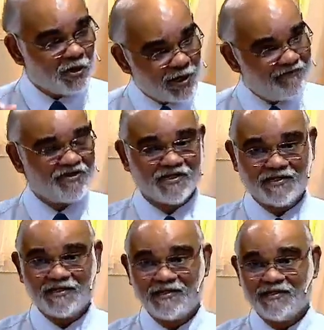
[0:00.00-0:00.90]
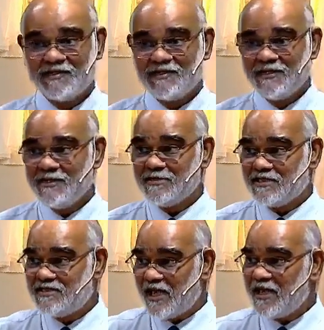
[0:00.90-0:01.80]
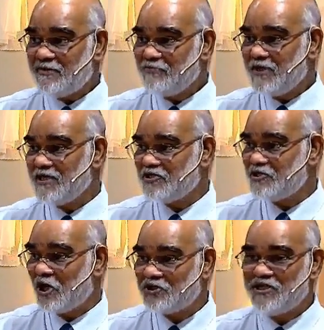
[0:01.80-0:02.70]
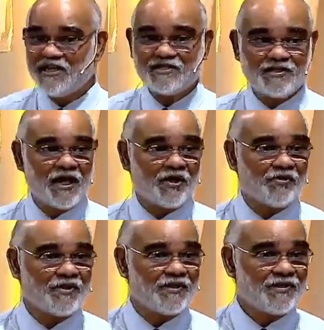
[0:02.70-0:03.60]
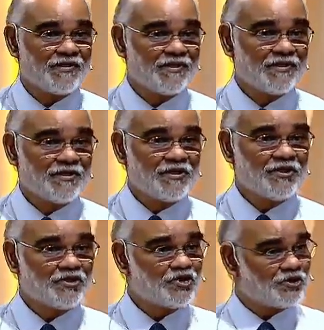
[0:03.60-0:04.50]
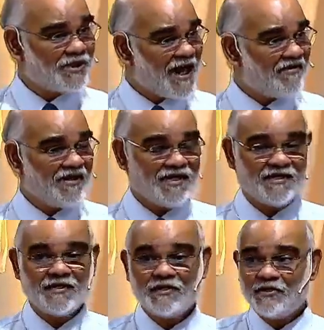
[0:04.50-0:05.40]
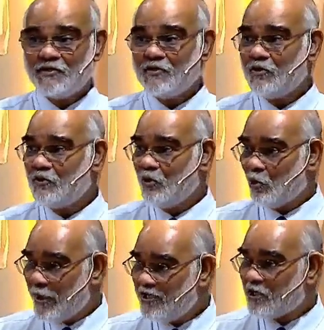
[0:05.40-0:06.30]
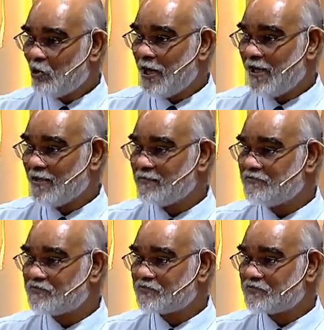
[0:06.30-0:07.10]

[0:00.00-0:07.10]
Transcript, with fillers: However, the time is not yet now. So tarry, wait a while.